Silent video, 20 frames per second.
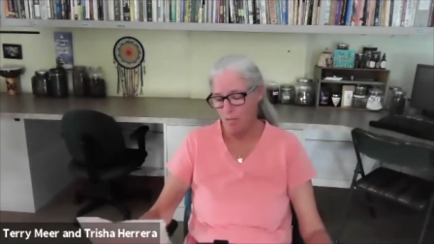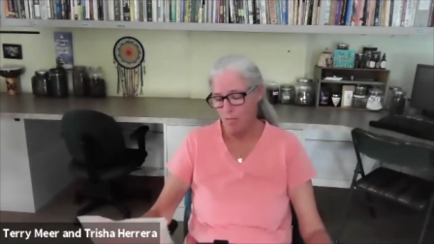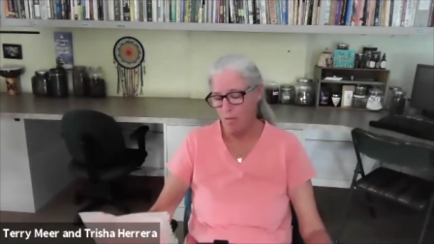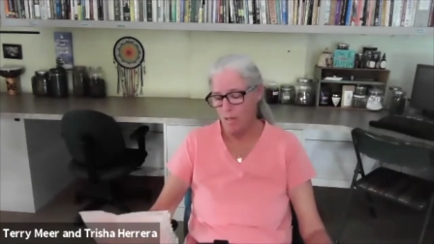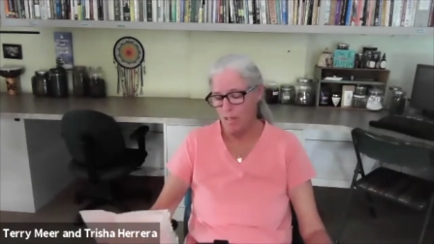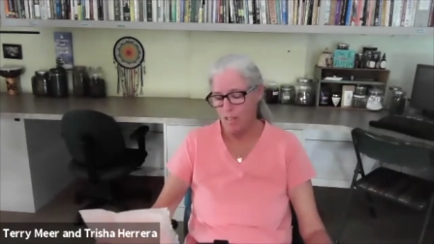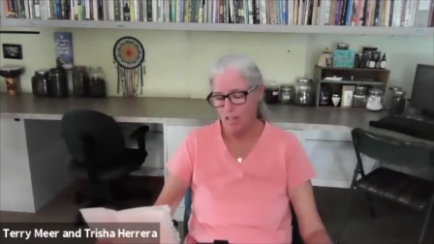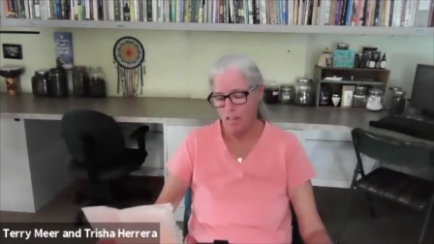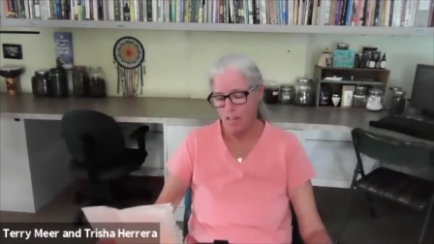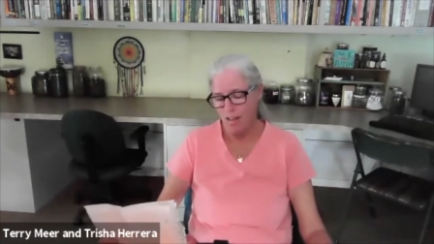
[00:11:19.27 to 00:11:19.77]

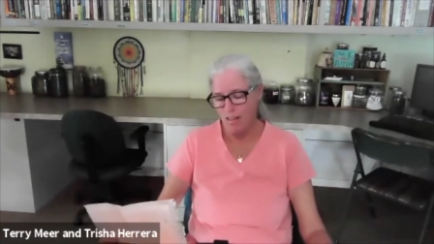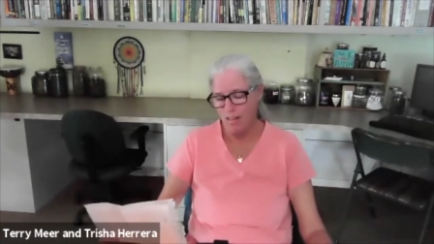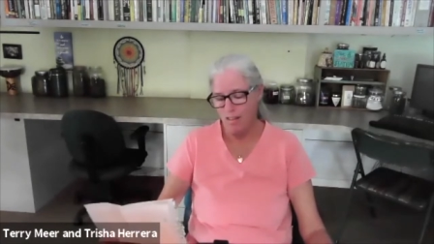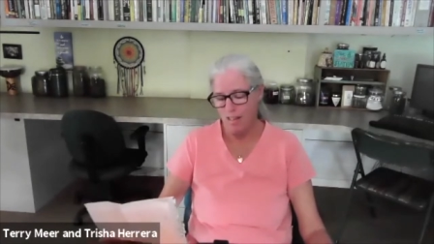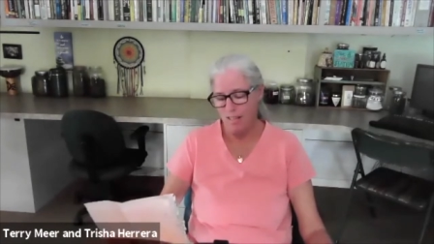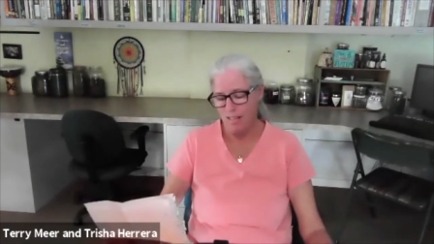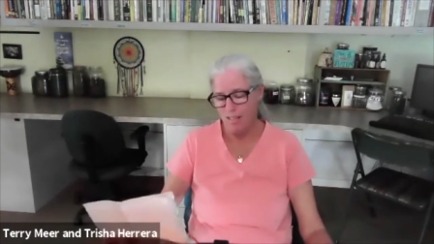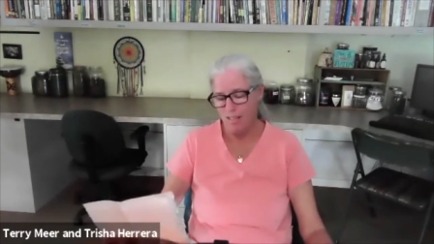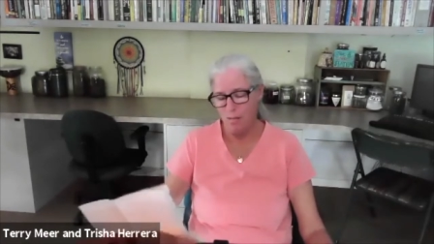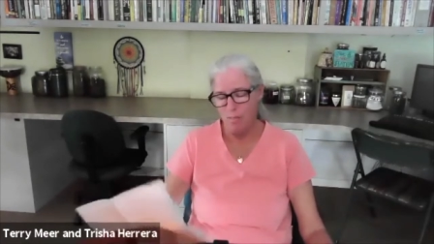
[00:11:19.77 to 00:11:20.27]
which I
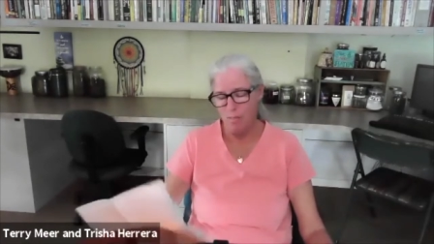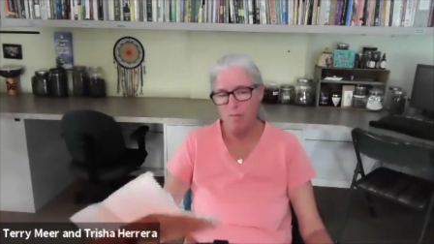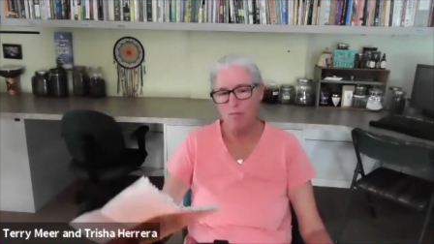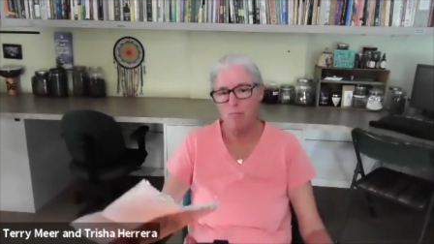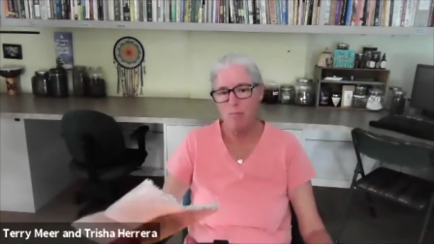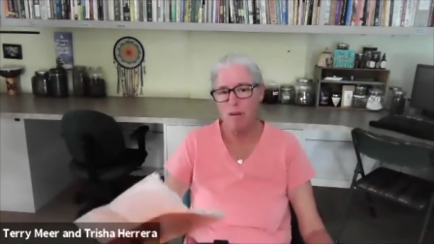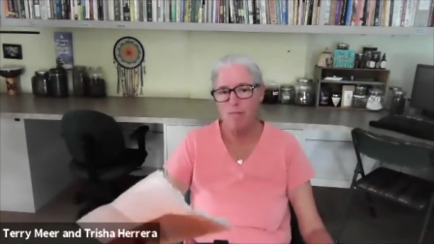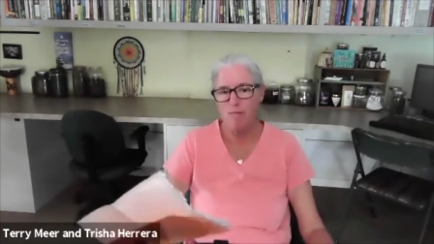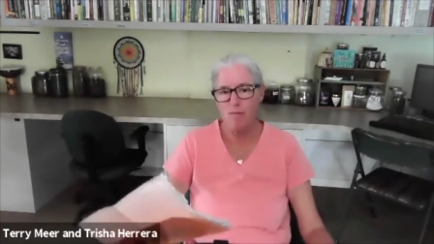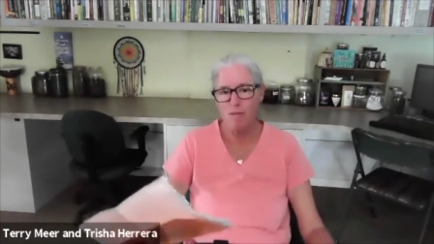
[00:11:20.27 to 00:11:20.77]
think some of
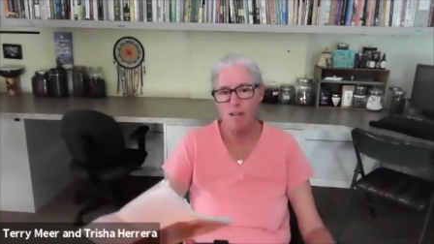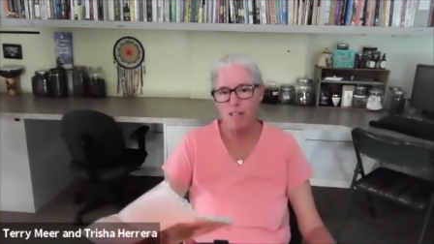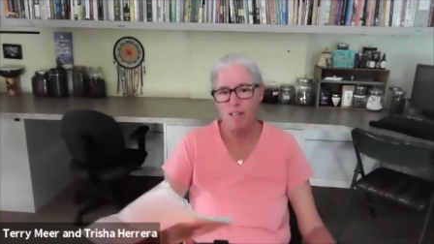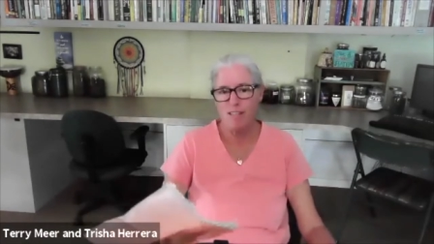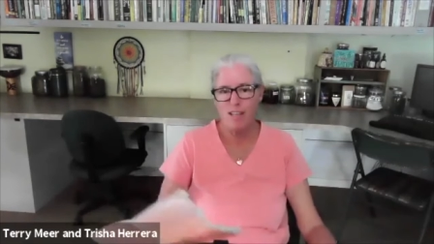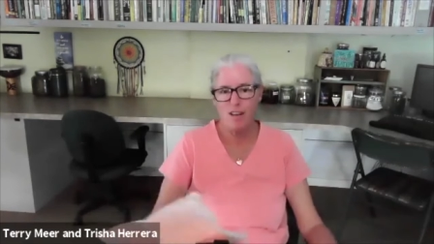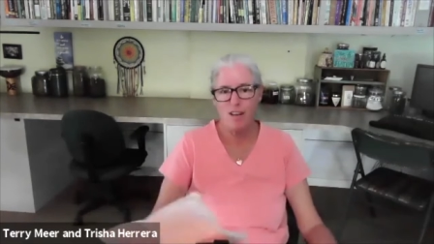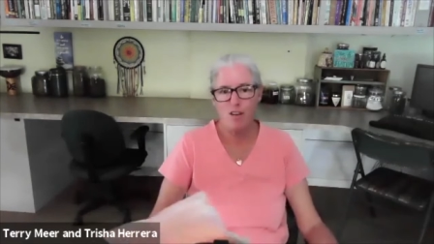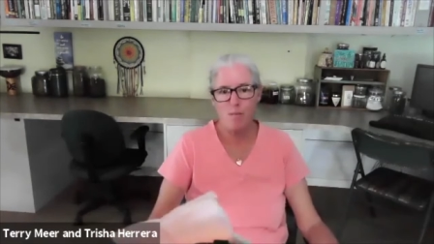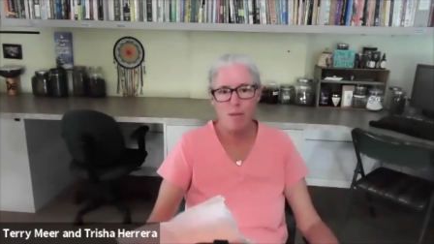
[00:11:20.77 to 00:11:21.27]
my friends
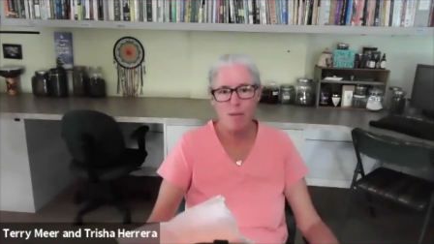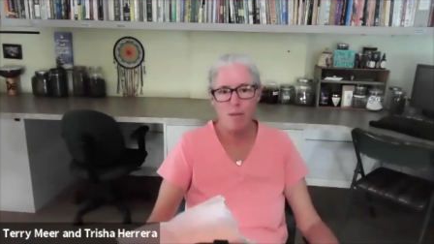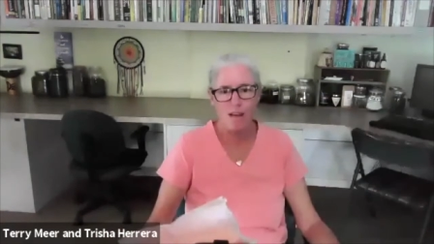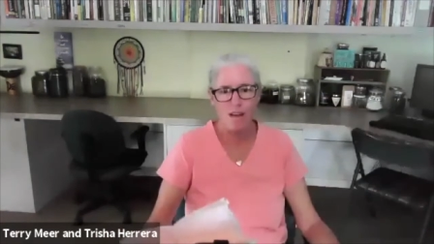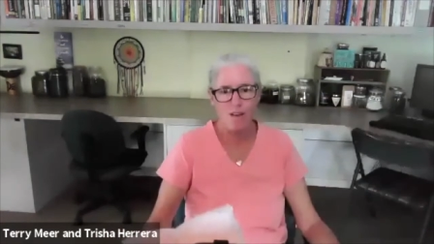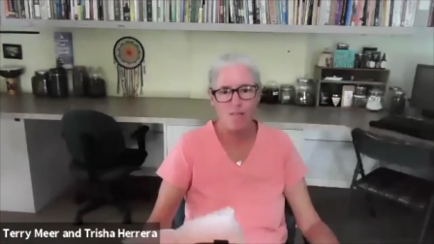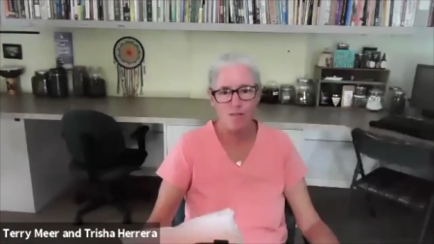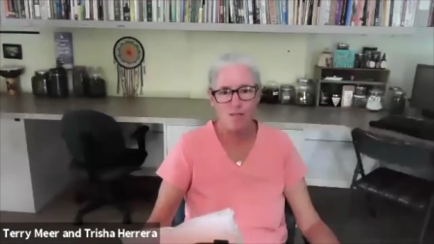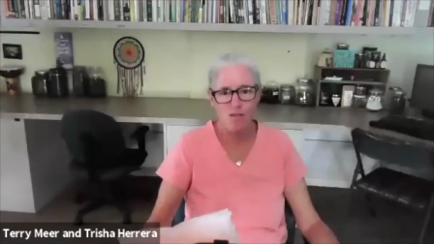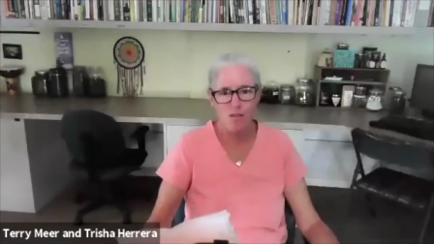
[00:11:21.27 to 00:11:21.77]
here may
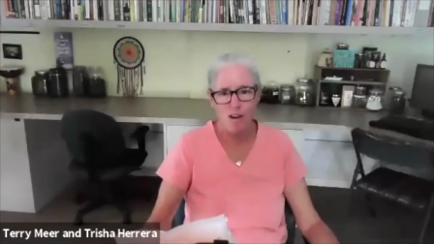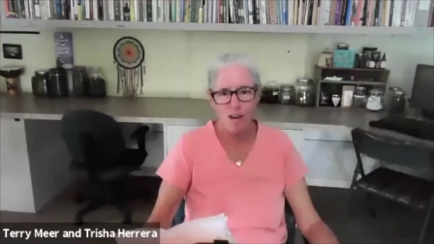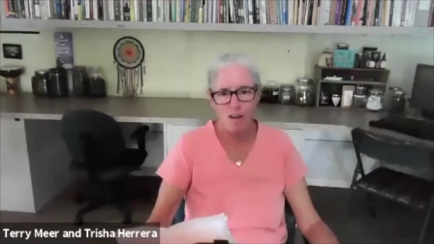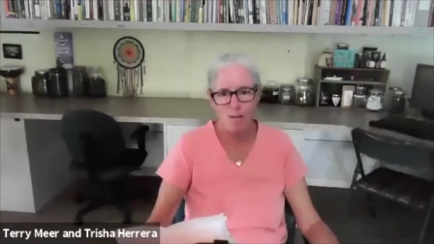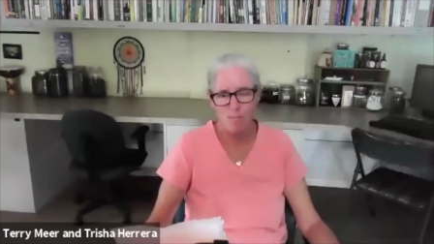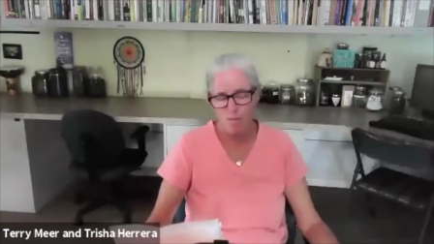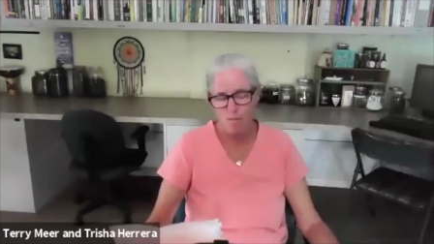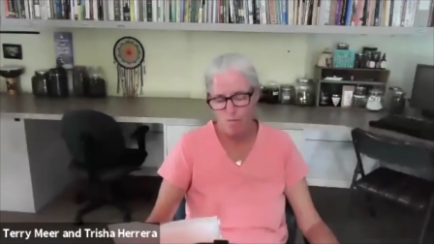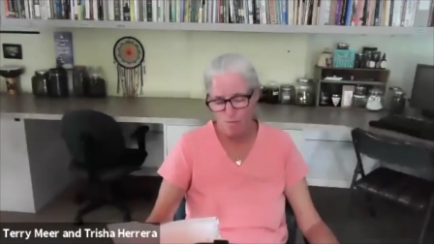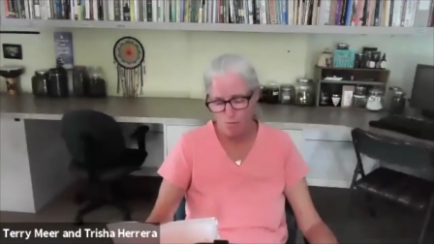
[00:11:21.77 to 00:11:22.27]
have tried
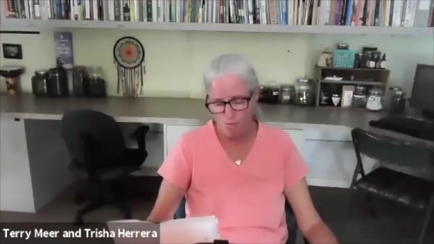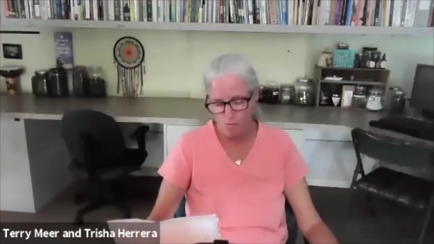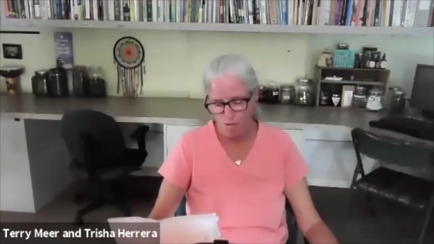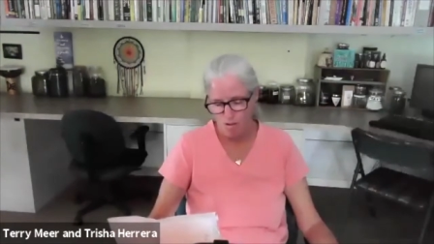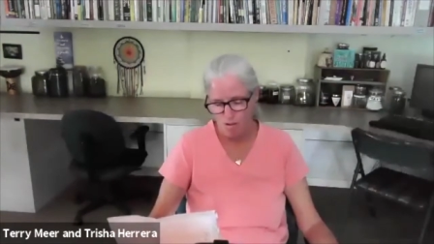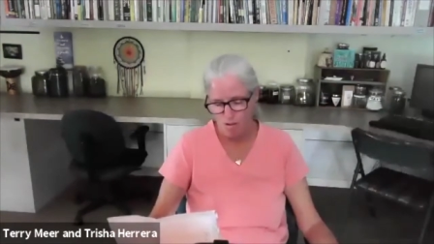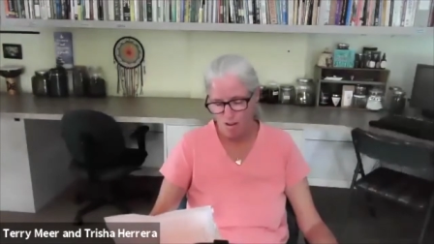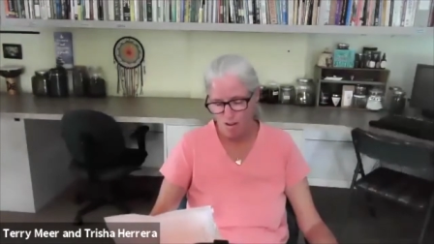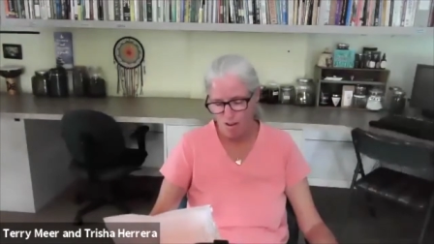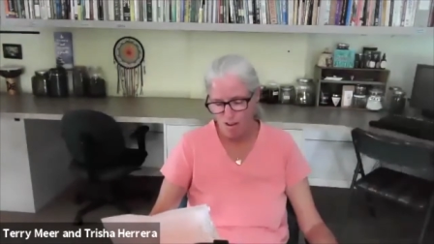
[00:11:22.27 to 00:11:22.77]

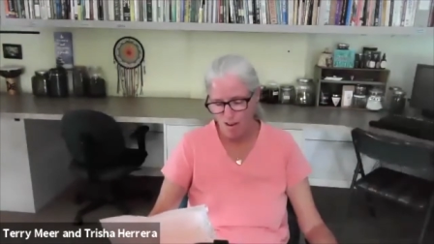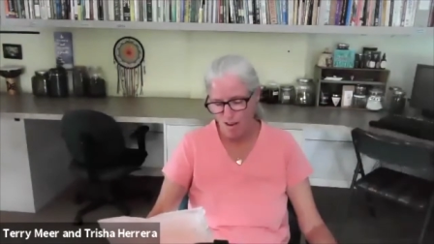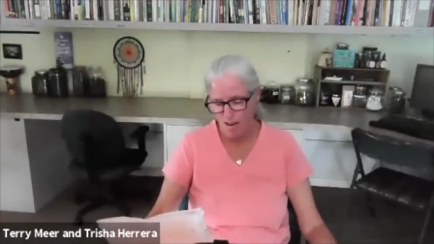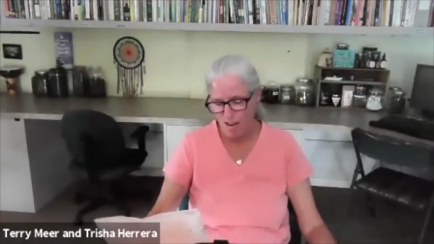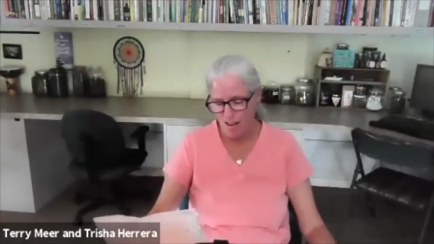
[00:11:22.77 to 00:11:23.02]
before.